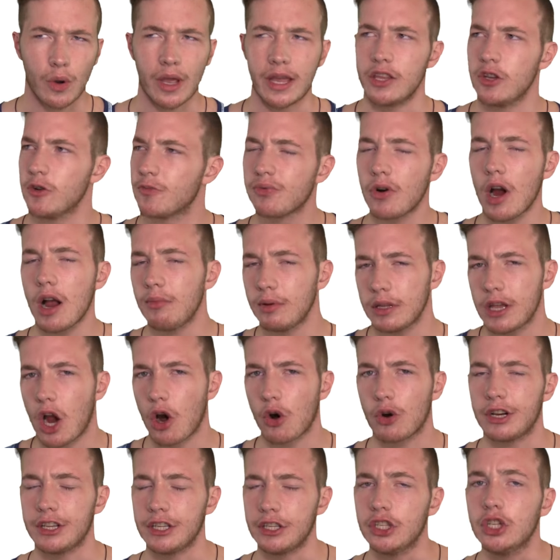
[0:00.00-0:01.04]
Okay, you probably
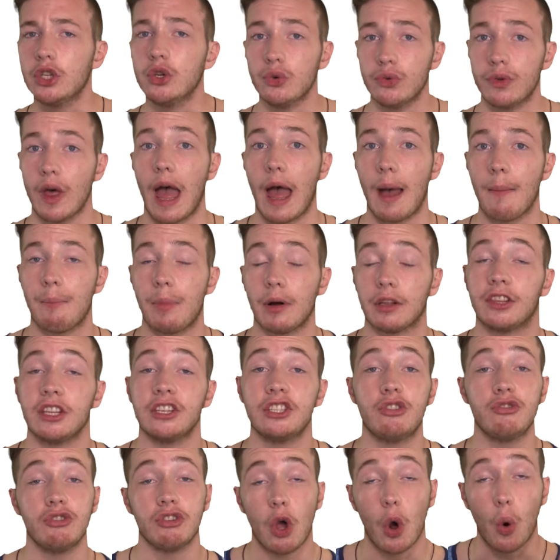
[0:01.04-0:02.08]
already knew that, but
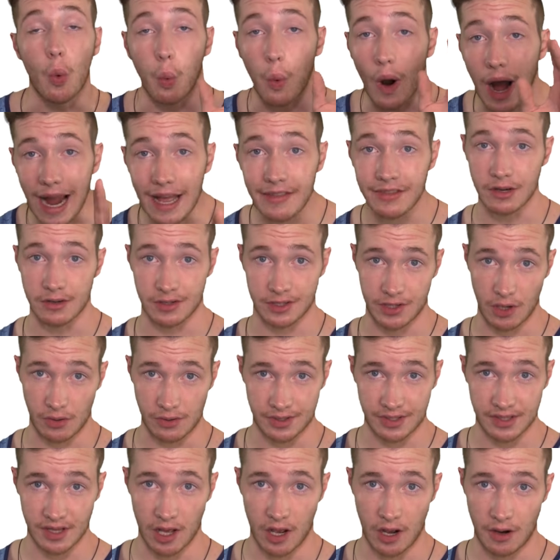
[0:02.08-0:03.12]
did you know why they're
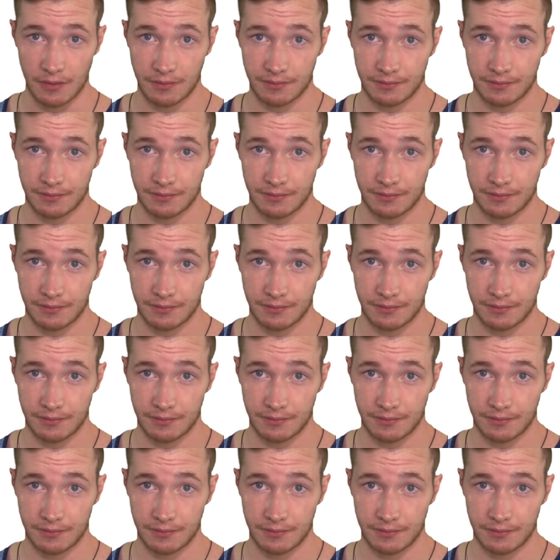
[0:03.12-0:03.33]
so slow?